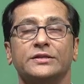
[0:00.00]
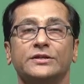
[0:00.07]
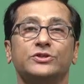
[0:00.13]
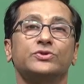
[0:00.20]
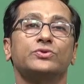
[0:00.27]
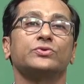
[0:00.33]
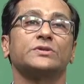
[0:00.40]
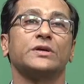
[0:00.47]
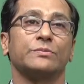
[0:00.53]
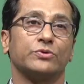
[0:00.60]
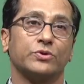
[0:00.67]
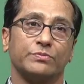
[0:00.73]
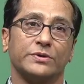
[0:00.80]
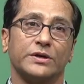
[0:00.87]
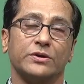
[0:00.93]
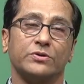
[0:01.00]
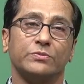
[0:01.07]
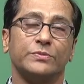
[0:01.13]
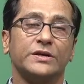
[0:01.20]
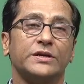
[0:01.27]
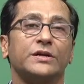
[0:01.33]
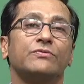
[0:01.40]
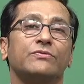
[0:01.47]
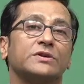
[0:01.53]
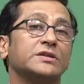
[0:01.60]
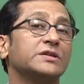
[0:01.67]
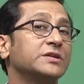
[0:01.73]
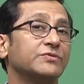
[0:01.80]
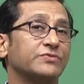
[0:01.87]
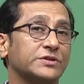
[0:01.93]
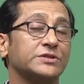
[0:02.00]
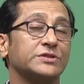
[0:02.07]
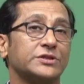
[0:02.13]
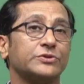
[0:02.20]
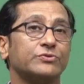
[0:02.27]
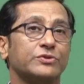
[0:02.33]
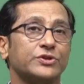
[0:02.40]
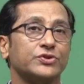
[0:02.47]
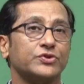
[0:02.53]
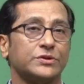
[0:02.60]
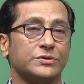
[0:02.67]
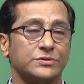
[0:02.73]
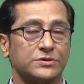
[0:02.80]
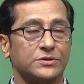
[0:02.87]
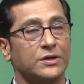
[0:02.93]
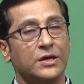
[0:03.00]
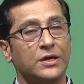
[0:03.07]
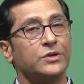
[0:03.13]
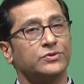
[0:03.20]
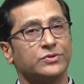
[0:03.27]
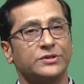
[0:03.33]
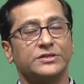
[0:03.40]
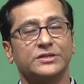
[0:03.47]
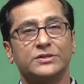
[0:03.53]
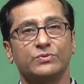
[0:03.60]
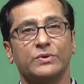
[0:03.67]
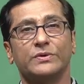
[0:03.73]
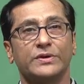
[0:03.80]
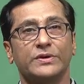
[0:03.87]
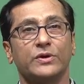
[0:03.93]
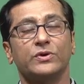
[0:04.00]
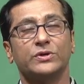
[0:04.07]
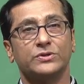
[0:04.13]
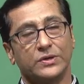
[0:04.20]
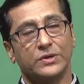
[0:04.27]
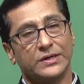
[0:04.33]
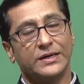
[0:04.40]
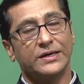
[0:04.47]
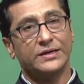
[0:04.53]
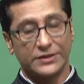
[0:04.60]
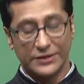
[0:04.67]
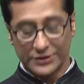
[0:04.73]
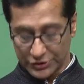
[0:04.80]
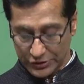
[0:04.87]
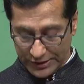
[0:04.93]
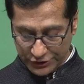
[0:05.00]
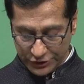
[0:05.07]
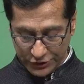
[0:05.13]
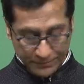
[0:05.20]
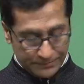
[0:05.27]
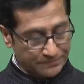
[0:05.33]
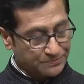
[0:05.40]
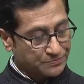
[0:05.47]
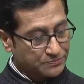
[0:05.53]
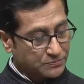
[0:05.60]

and then choose appropriate lubricant for the different situations. So, this is what we are going to learn in this lecture.